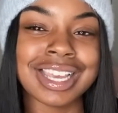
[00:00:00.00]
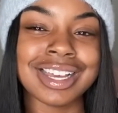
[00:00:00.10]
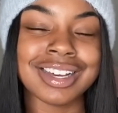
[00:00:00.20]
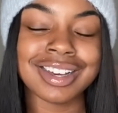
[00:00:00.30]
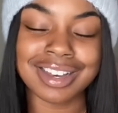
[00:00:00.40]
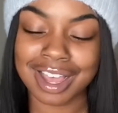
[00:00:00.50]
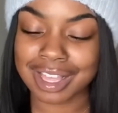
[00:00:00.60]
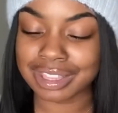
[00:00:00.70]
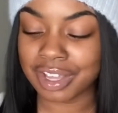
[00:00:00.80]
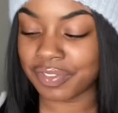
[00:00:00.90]
I
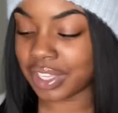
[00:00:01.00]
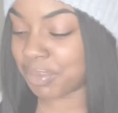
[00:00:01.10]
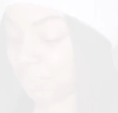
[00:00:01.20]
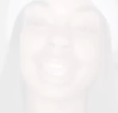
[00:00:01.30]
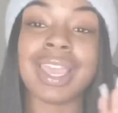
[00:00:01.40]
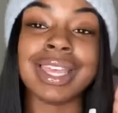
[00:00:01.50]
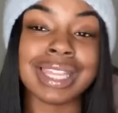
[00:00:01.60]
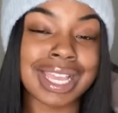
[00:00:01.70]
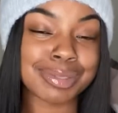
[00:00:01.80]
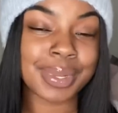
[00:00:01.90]
love it. And
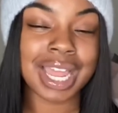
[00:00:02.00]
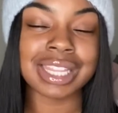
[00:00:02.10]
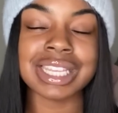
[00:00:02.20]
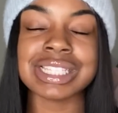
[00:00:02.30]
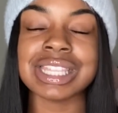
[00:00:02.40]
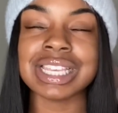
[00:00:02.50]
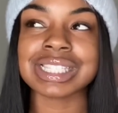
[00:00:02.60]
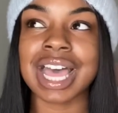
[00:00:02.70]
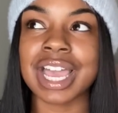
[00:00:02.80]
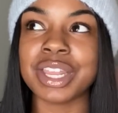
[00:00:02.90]
last but not least,
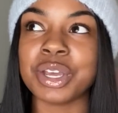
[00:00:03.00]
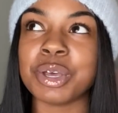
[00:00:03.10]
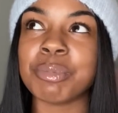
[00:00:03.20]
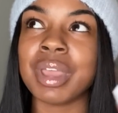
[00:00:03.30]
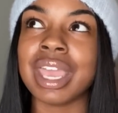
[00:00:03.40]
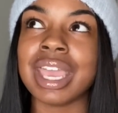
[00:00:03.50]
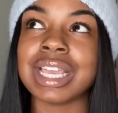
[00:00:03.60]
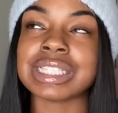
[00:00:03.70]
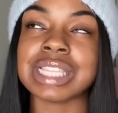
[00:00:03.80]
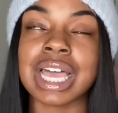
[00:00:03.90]
this item
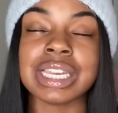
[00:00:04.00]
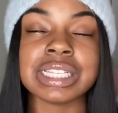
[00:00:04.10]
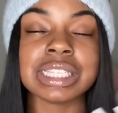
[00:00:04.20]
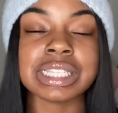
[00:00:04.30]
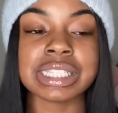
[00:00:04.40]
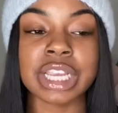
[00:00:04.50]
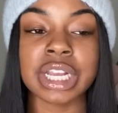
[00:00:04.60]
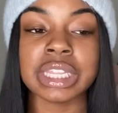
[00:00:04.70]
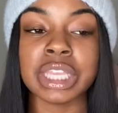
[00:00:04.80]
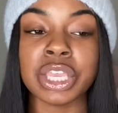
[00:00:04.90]
is not
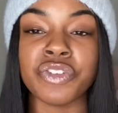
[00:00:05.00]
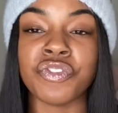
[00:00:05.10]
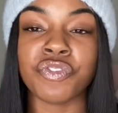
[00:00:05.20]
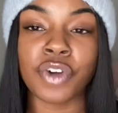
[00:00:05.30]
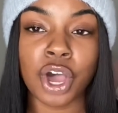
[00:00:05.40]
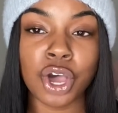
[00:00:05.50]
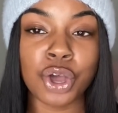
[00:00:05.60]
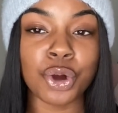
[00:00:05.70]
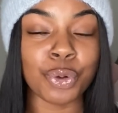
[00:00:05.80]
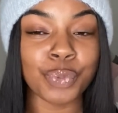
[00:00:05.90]
necessarily
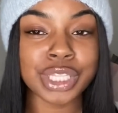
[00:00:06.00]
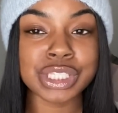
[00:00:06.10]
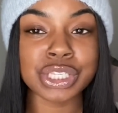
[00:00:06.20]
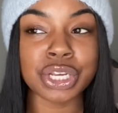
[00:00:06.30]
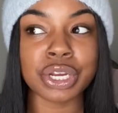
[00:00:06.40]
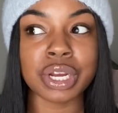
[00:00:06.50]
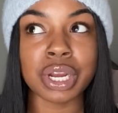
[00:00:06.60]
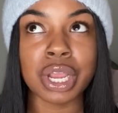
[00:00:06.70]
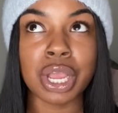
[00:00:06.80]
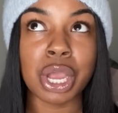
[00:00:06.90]
fall or
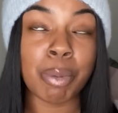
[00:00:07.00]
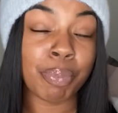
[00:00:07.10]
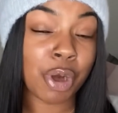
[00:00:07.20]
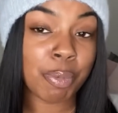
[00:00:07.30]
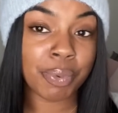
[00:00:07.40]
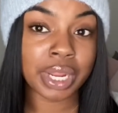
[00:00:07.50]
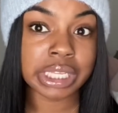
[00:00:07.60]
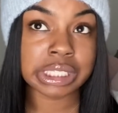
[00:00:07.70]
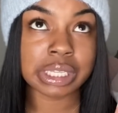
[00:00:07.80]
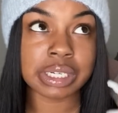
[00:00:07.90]
winter
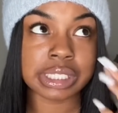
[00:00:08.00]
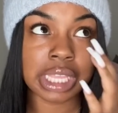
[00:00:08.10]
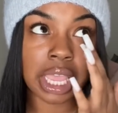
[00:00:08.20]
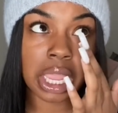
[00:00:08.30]
appropriate, so to say,